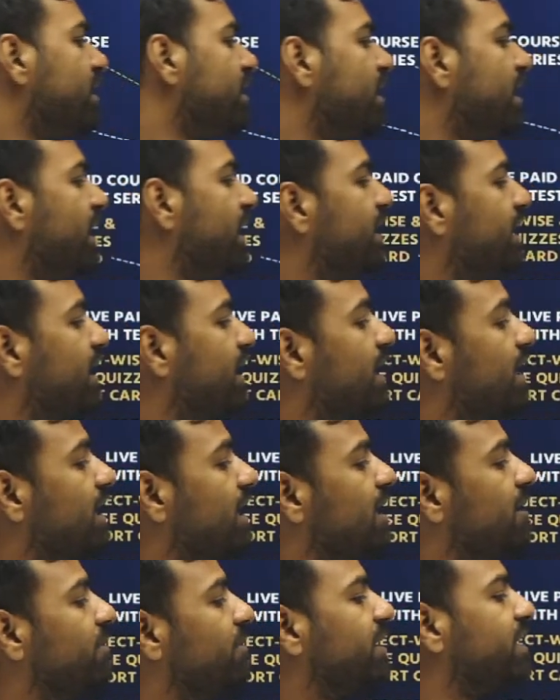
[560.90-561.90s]
and
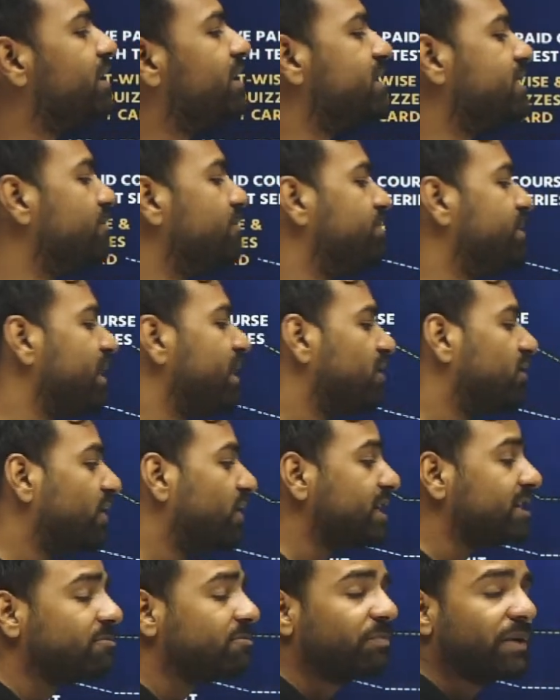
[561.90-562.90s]
unlimited
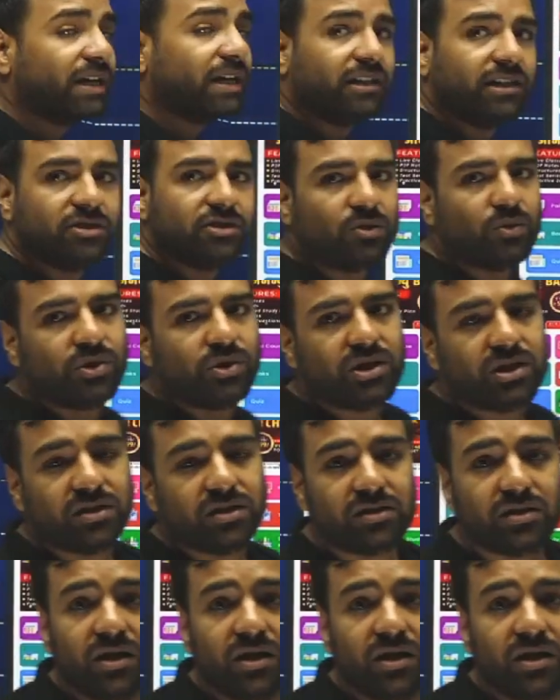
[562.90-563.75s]
subject-wise practice questions.